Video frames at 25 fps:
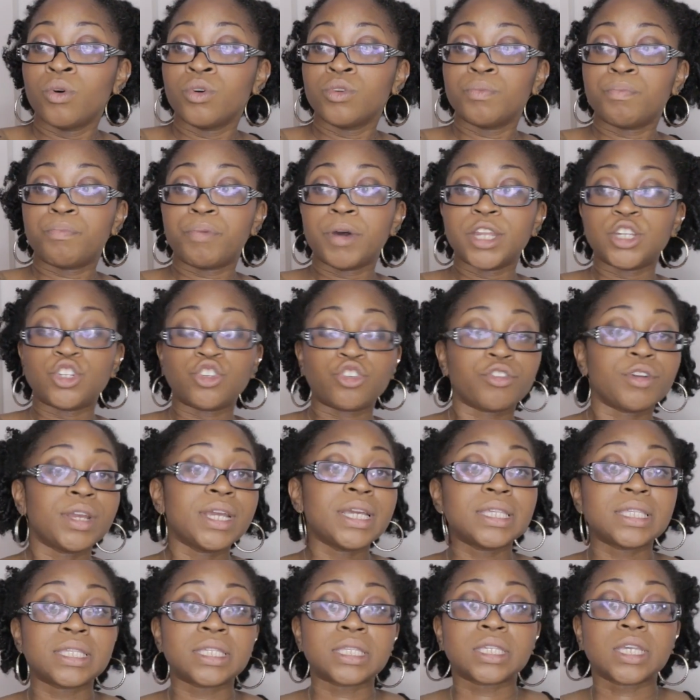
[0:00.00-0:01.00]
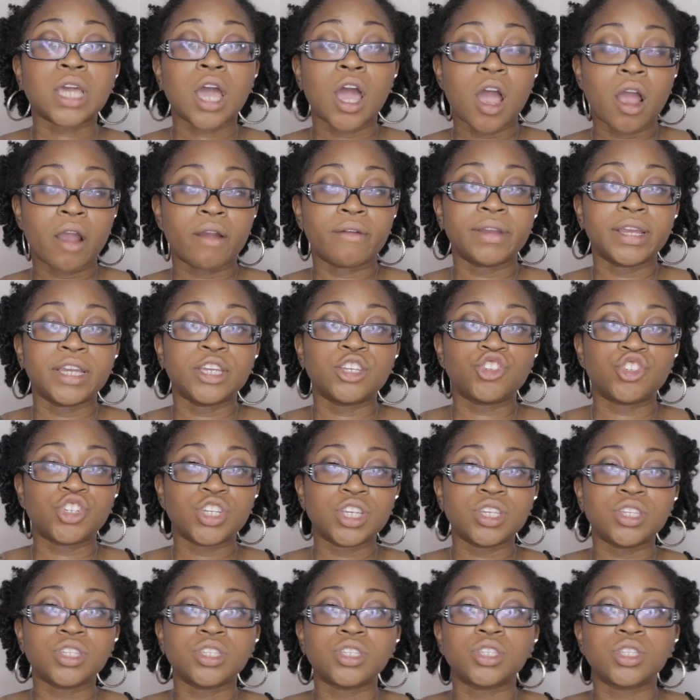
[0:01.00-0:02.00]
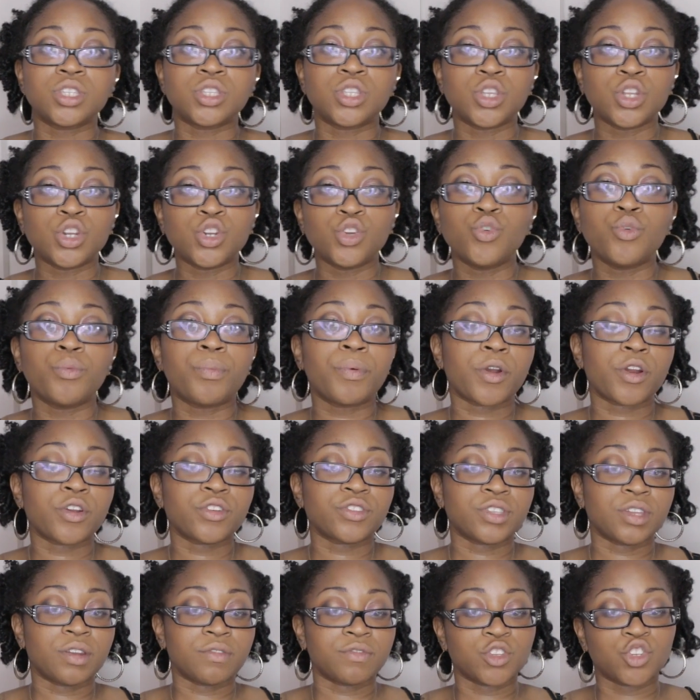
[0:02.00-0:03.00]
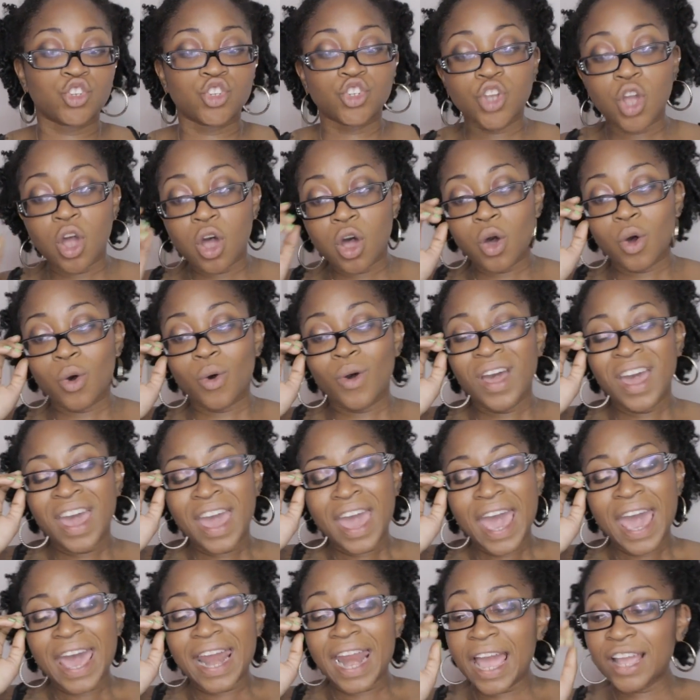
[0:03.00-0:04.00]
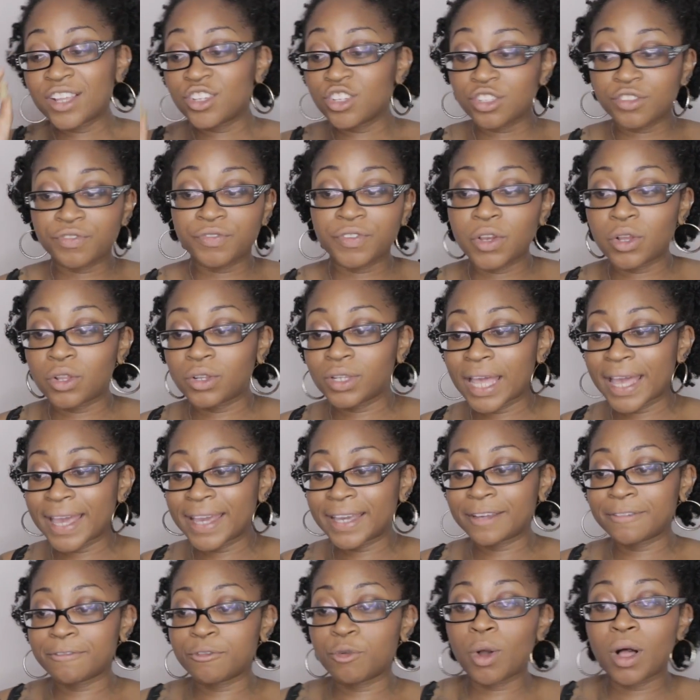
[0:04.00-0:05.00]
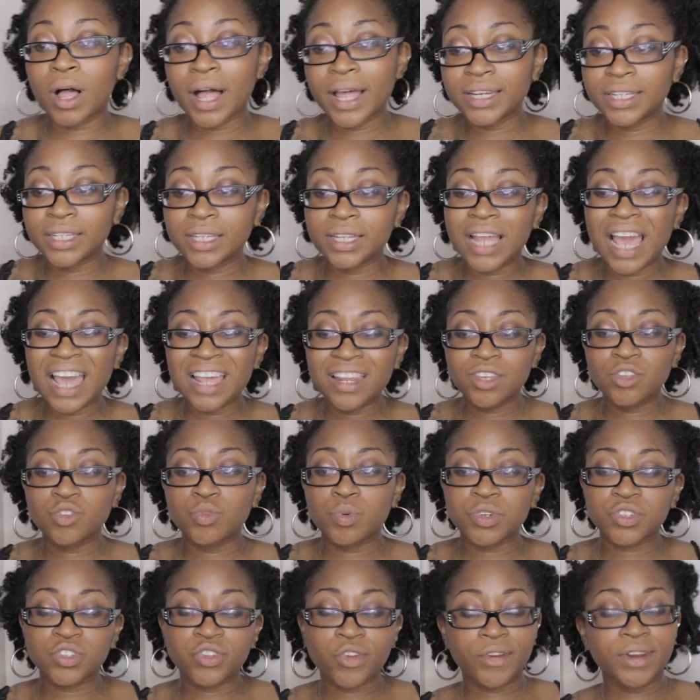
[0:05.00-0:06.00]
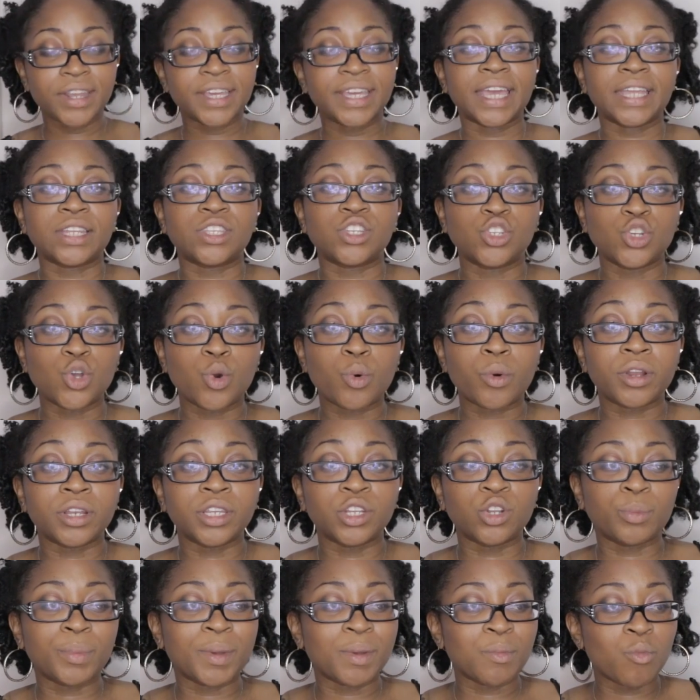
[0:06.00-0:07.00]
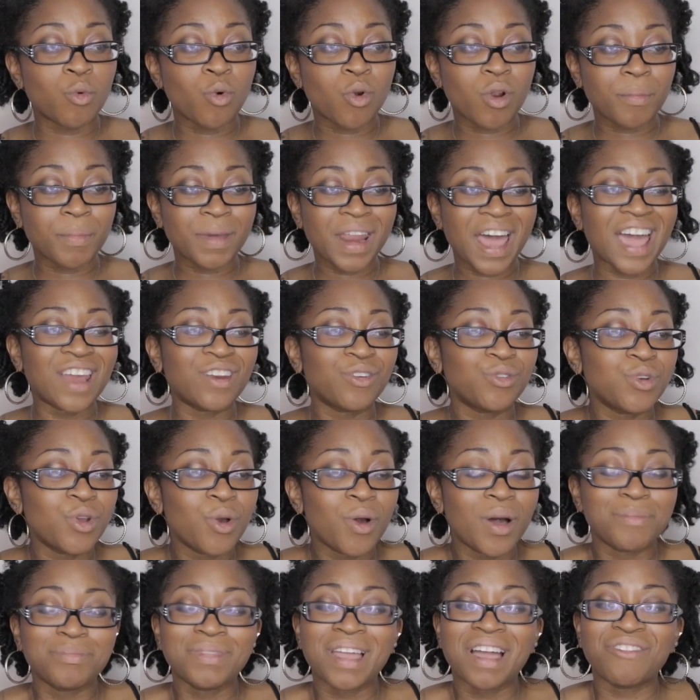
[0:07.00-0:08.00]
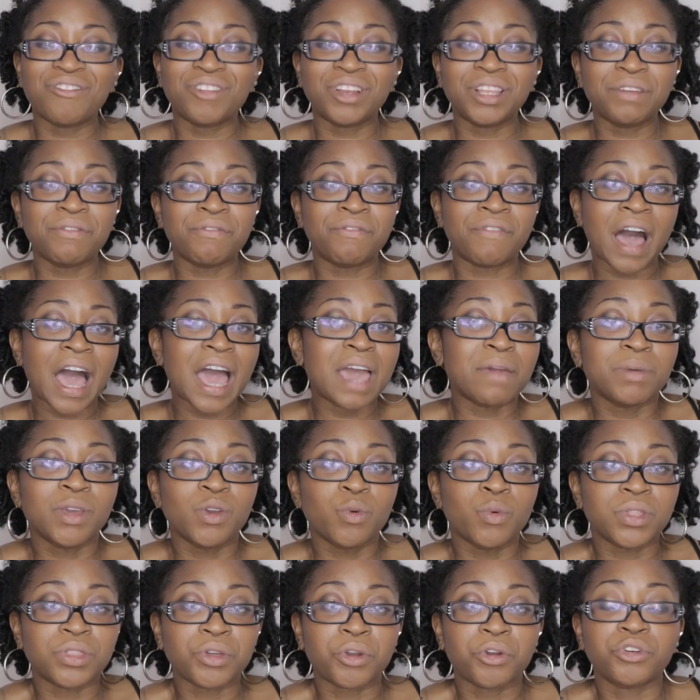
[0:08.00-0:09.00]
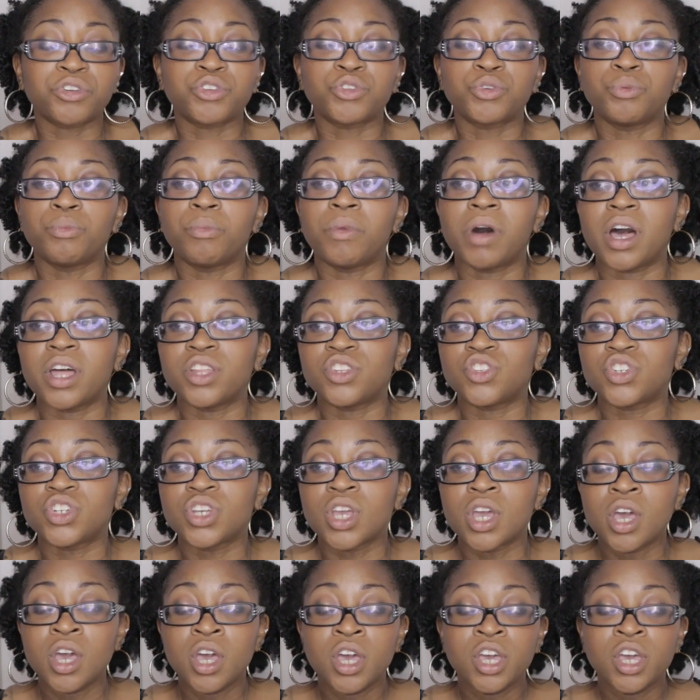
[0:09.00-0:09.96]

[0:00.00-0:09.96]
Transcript: Patrice Curry, she's the new person of the show, and I just feel like, well, at least we're starting to get to know her a little bit more, but I don't know, I'm not really vibing with her too much.